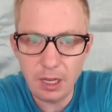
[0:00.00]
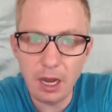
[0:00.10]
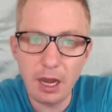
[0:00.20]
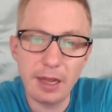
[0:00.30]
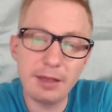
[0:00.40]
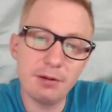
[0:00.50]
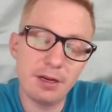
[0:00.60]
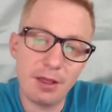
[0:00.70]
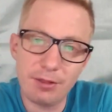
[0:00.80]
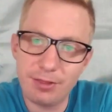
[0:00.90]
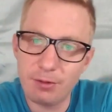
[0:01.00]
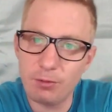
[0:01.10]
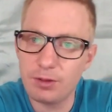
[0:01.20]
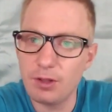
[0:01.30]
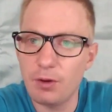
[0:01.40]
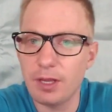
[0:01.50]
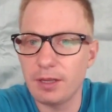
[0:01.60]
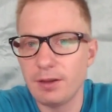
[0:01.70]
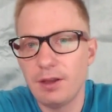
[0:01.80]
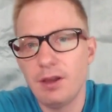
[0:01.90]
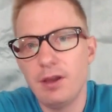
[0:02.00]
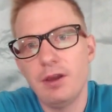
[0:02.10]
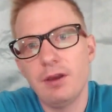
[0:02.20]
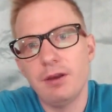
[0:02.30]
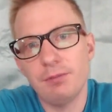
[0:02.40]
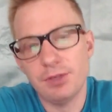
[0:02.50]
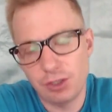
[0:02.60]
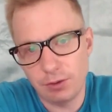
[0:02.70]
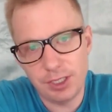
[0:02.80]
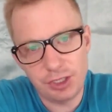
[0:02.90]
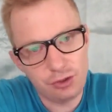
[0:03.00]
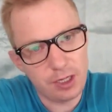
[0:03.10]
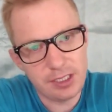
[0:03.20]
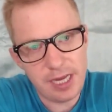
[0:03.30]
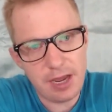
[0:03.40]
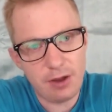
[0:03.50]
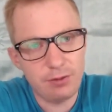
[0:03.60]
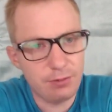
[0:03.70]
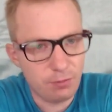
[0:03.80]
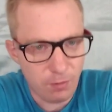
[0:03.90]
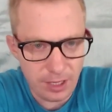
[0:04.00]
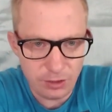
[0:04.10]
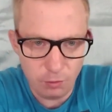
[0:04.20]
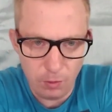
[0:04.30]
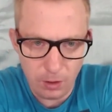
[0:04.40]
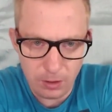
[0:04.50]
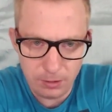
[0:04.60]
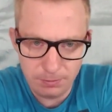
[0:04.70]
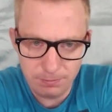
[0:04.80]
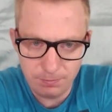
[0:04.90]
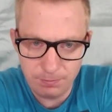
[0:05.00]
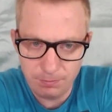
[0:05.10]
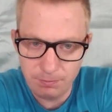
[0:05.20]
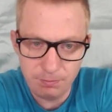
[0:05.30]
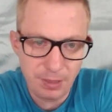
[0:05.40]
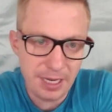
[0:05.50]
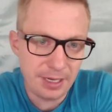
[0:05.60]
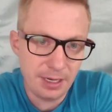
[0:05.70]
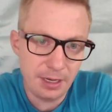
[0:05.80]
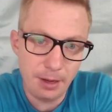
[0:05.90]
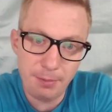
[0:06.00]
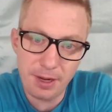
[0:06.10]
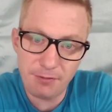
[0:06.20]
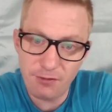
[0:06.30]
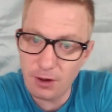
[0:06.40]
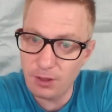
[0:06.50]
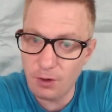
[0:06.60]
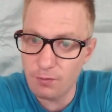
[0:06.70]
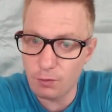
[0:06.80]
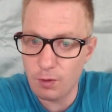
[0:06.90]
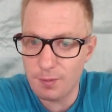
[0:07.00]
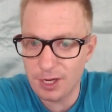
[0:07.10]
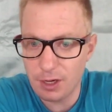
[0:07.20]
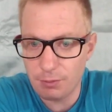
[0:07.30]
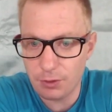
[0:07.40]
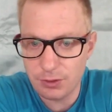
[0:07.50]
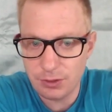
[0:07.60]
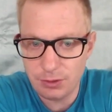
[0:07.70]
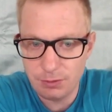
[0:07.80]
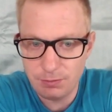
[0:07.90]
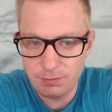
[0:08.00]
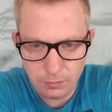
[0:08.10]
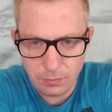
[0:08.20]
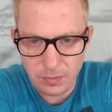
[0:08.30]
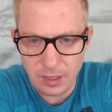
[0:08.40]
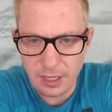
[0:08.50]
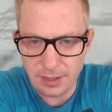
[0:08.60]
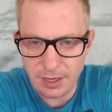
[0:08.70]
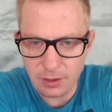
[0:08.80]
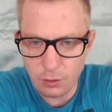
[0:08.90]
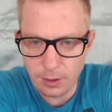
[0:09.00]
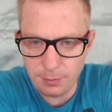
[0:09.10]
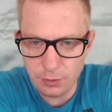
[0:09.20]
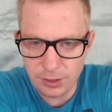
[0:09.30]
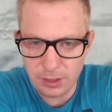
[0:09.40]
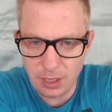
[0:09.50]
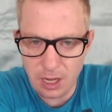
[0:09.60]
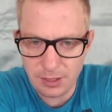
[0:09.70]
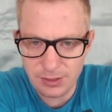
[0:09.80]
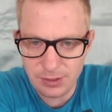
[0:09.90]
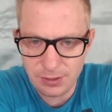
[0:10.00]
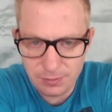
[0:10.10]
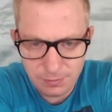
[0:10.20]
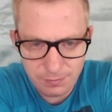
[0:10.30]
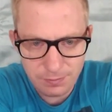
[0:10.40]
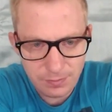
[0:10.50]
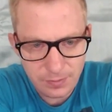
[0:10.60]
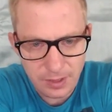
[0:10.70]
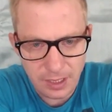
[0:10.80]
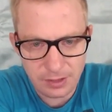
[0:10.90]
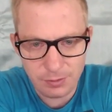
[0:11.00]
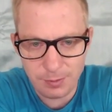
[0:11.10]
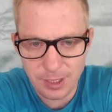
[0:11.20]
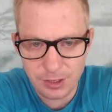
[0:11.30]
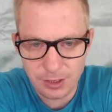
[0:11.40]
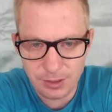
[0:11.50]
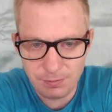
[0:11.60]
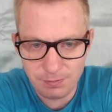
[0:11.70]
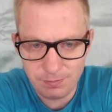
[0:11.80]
And another thing worth noting, Missouri struck down right to work by fairly overwhelming numbers. And yeah, Cori Bush lost, as we mentioned.